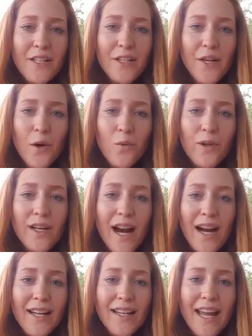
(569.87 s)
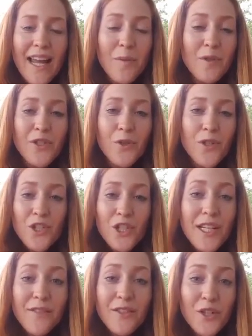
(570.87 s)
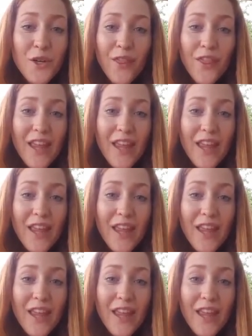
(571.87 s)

we're not able to achieve certain